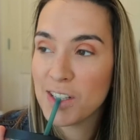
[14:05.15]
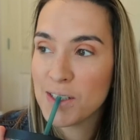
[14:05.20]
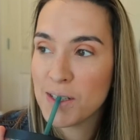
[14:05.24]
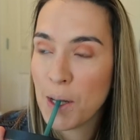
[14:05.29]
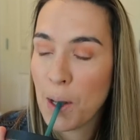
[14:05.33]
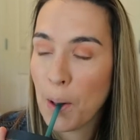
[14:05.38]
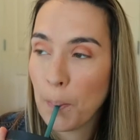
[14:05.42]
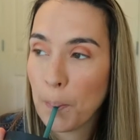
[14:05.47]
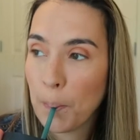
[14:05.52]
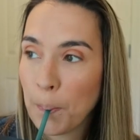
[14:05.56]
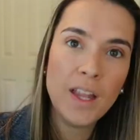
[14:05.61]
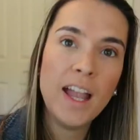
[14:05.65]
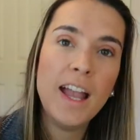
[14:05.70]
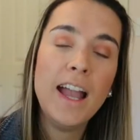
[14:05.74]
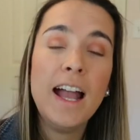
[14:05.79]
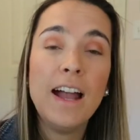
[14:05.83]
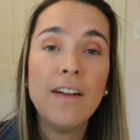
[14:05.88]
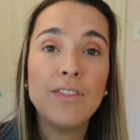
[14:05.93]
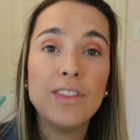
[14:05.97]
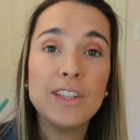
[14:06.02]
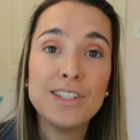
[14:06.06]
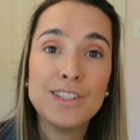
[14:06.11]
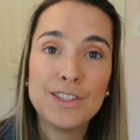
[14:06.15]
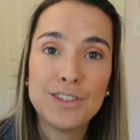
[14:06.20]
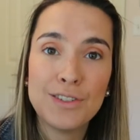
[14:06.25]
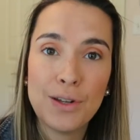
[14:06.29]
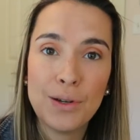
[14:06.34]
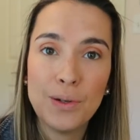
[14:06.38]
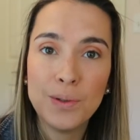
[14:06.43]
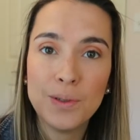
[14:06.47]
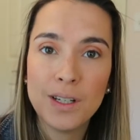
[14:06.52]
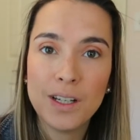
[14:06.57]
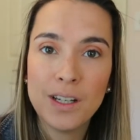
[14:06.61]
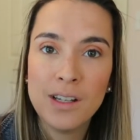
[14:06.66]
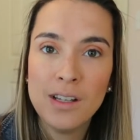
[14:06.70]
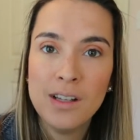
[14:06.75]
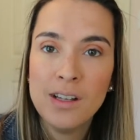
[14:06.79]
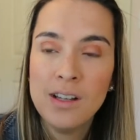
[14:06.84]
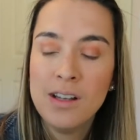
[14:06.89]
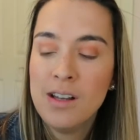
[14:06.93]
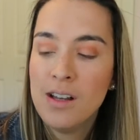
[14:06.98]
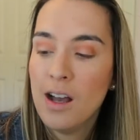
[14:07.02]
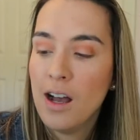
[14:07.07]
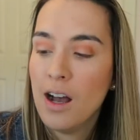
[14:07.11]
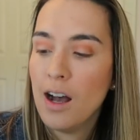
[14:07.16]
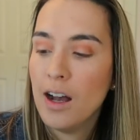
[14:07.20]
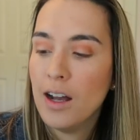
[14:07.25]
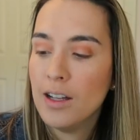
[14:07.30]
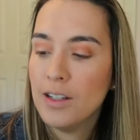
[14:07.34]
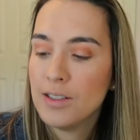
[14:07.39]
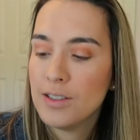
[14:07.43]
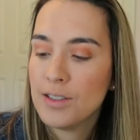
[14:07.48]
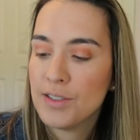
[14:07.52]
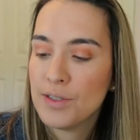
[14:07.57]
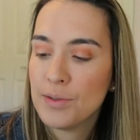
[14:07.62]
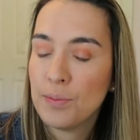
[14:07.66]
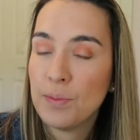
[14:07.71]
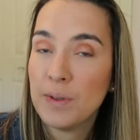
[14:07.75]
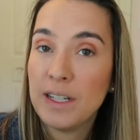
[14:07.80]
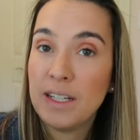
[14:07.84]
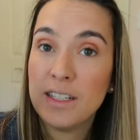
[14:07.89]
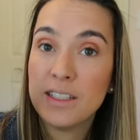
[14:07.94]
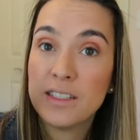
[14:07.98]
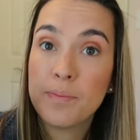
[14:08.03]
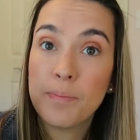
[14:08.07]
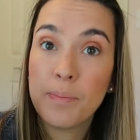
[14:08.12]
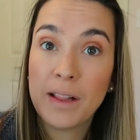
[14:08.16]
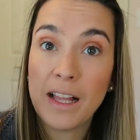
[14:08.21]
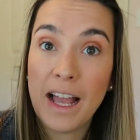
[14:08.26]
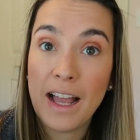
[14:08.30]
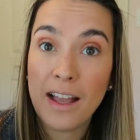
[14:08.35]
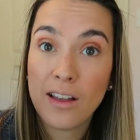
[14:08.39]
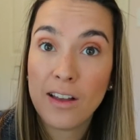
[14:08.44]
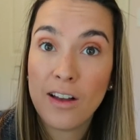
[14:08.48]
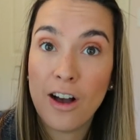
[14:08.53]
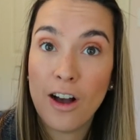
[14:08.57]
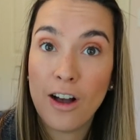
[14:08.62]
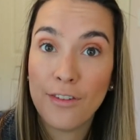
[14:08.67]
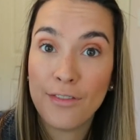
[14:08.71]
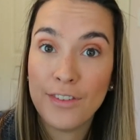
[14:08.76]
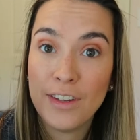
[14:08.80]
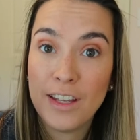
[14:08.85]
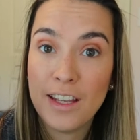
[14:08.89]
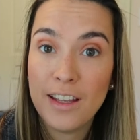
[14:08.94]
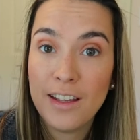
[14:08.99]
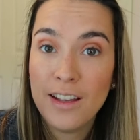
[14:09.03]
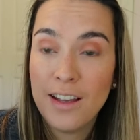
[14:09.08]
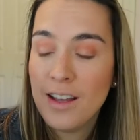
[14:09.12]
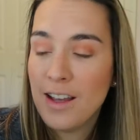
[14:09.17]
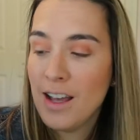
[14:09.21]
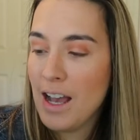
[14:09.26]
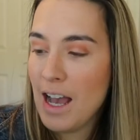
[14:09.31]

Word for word: So I have the Stoke unsweet black coffee.